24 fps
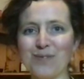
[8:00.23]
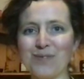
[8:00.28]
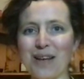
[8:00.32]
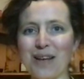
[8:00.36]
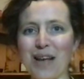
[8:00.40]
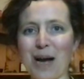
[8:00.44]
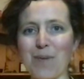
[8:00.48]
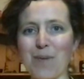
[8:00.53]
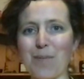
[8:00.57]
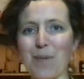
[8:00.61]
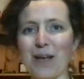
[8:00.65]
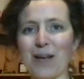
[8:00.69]

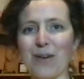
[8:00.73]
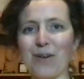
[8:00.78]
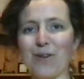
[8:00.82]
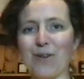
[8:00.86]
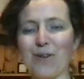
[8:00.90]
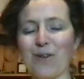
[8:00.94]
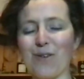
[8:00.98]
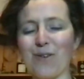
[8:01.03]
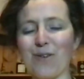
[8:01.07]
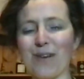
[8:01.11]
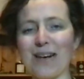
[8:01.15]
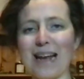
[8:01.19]
I bet your
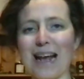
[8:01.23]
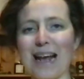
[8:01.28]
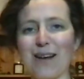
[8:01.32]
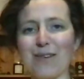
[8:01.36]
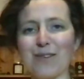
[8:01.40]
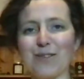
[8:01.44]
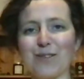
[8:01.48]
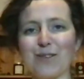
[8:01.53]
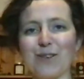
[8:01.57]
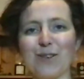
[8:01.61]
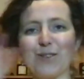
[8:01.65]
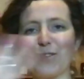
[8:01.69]

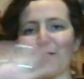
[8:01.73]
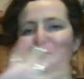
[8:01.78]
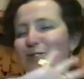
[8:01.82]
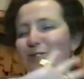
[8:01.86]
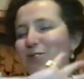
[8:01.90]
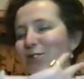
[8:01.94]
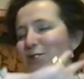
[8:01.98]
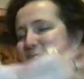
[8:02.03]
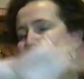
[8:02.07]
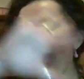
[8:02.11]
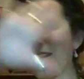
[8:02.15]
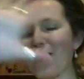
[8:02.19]
greenhouse looks
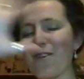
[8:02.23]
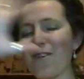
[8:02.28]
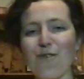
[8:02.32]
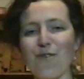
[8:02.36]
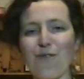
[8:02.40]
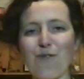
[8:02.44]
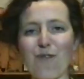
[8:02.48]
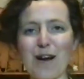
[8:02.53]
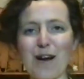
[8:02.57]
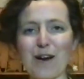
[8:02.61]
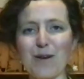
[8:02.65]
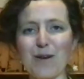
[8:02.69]
just
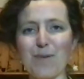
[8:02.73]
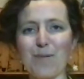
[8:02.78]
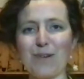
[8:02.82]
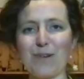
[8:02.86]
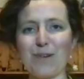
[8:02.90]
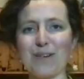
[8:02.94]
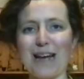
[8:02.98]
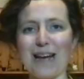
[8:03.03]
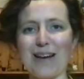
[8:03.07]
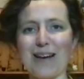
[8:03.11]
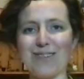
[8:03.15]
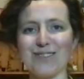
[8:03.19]
incredible
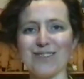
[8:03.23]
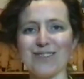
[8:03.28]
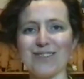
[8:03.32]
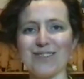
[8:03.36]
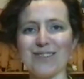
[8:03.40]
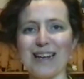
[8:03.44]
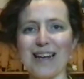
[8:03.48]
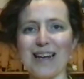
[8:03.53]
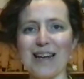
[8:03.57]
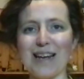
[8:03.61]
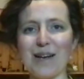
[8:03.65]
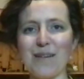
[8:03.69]
now,
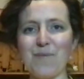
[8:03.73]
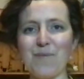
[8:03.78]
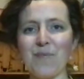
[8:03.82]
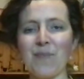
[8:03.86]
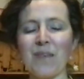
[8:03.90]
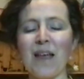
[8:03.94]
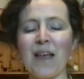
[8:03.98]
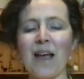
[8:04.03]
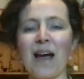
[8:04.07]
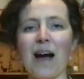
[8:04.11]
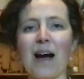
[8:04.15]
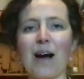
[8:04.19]
doesn't it?
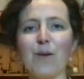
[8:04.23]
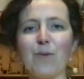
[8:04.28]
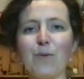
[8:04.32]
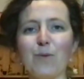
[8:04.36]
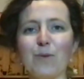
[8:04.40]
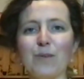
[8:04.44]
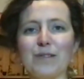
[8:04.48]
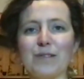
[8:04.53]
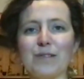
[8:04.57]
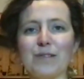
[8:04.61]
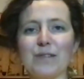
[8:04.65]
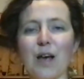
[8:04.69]
I
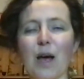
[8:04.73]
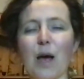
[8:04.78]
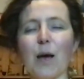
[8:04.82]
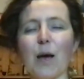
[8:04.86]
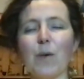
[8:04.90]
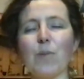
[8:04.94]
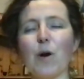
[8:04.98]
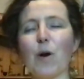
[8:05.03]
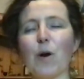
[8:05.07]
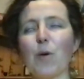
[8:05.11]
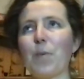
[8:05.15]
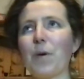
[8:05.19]
was
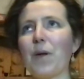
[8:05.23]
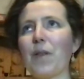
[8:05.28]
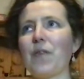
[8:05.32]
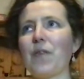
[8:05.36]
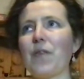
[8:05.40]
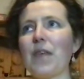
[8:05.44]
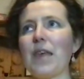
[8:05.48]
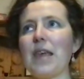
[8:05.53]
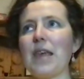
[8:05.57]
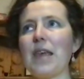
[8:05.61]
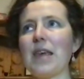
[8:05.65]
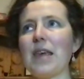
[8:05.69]
up at
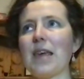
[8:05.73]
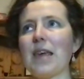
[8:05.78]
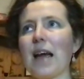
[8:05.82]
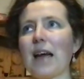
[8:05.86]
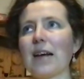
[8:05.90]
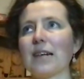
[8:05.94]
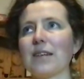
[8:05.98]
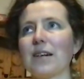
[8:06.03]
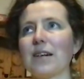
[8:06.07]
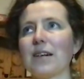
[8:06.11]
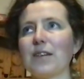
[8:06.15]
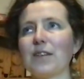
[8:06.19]
the
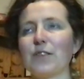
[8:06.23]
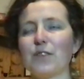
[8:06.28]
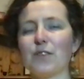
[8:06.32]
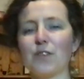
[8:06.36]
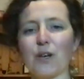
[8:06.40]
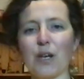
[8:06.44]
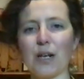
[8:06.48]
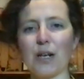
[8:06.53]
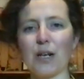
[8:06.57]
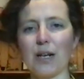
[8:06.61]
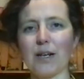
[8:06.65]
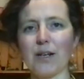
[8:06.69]
Cacti and
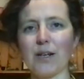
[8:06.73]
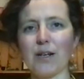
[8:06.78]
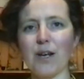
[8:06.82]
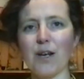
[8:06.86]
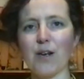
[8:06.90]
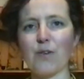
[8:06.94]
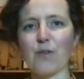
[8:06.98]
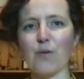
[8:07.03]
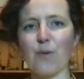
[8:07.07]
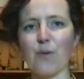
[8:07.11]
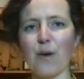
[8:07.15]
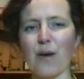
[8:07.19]
Succulent
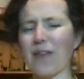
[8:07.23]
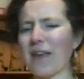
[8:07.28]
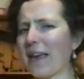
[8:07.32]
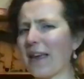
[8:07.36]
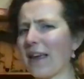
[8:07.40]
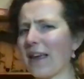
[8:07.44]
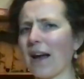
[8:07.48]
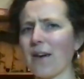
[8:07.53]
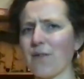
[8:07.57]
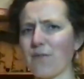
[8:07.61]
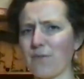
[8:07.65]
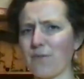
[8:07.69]
Nursery. I
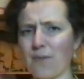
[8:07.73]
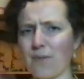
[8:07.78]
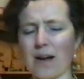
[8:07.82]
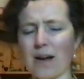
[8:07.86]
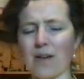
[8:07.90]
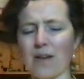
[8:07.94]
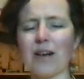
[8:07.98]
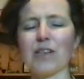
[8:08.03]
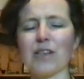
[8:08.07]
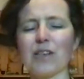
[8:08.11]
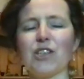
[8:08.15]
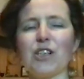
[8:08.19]
think
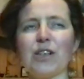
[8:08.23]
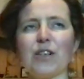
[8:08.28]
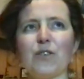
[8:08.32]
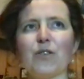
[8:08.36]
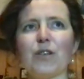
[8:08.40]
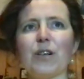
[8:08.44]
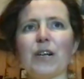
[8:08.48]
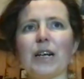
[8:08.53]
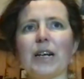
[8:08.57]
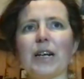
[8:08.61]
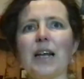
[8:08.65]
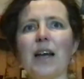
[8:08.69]
I've actually
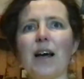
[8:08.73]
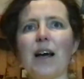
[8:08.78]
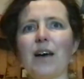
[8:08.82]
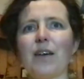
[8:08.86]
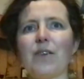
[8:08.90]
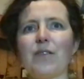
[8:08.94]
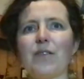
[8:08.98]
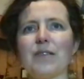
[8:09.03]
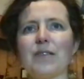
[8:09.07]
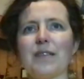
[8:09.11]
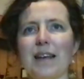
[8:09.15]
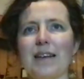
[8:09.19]
done a
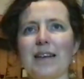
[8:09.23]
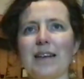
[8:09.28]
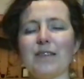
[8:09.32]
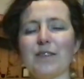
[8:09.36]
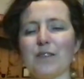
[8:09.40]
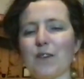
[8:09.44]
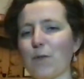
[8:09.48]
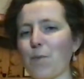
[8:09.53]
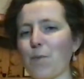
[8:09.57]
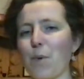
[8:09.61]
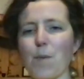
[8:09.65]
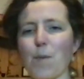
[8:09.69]
live
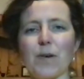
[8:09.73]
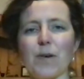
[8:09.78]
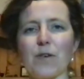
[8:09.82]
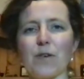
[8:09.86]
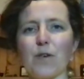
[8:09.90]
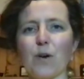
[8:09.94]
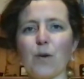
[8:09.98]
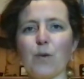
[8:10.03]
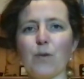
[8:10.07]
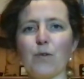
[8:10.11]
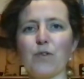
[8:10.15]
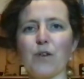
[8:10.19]
since. I've probably
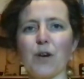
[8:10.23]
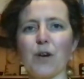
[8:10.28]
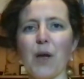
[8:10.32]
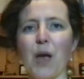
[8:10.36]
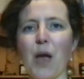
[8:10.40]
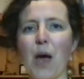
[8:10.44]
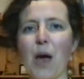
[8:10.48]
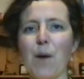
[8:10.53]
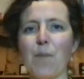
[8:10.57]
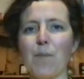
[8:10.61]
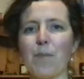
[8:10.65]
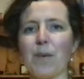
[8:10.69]
told you,
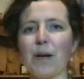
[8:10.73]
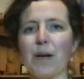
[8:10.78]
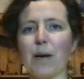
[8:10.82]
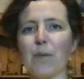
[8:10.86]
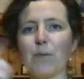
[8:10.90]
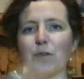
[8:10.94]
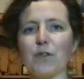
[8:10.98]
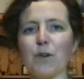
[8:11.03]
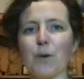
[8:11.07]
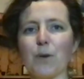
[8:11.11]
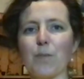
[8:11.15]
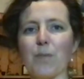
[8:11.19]
but I
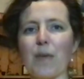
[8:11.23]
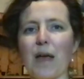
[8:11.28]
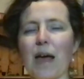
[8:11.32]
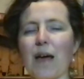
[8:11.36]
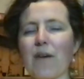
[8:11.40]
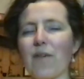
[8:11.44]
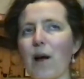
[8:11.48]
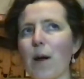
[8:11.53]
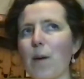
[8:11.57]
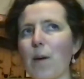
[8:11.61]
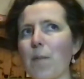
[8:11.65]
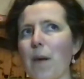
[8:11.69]
was up
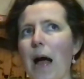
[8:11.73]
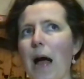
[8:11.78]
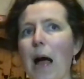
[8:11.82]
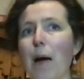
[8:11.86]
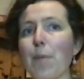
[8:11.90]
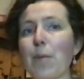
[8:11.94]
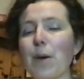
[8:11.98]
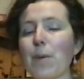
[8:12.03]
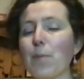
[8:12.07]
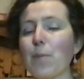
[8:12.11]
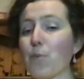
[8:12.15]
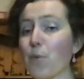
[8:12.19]
there,
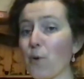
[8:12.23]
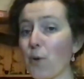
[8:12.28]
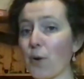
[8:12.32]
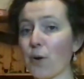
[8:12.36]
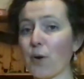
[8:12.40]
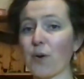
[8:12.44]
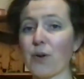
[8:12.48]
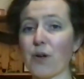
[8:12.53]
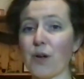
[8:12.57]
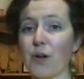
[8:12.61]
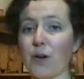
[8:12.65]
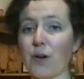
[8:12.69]
Abbey
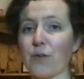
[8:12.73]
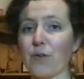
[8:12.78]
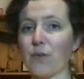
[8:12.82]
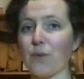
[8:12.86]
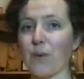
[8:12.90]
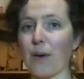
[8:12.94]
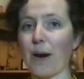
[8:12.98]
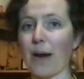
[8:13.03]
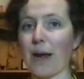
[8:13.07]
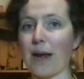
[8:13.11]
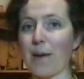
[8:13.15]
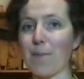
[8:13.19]
Brook
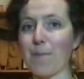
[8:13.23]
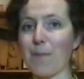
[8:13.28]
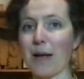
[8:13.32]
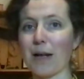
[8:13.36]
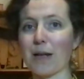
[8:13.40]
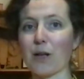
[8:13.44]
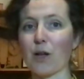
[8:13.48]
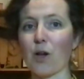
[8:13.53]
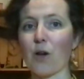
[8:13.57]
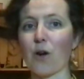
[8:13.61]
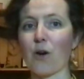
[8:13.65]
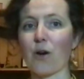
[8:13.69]
Nursery in
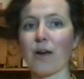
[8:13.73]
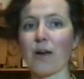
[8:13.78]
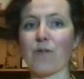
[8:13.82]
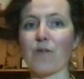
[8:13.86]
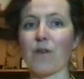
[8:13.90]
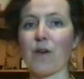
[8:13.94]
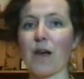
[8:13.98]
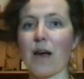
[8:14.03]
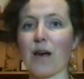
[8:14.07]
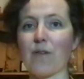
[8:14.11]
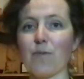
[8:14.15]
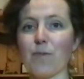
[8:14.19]
Matlock.
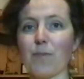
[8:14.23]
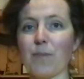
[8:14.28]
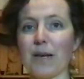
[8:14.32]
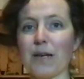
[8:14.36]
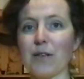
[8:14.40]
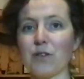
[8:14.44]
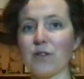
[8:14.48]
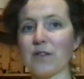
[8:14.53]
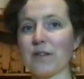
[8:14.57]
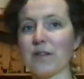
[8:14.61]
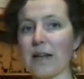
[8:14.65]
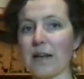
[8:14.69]
If you haven't
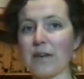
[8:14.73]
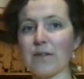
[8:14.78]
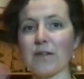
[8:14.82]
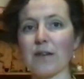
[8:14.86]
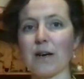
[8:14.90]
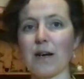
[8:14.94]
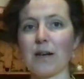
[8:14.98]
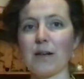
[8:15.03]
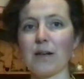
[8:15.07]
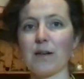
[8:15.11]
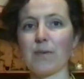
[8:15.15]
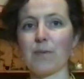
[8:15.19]
been, just
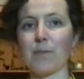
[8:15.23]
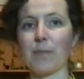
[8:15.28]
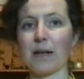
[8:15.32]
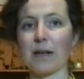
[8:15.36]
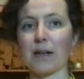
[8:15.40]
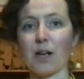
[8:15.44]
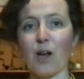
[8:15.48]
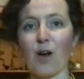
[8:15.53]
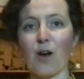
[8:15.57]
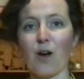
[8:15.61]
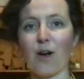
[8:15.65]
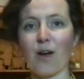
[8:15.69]
outside
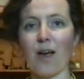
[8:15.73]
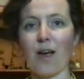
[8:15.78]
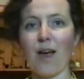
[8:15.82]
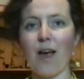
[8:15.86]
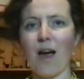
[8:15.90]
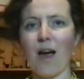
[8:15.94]
Matlock.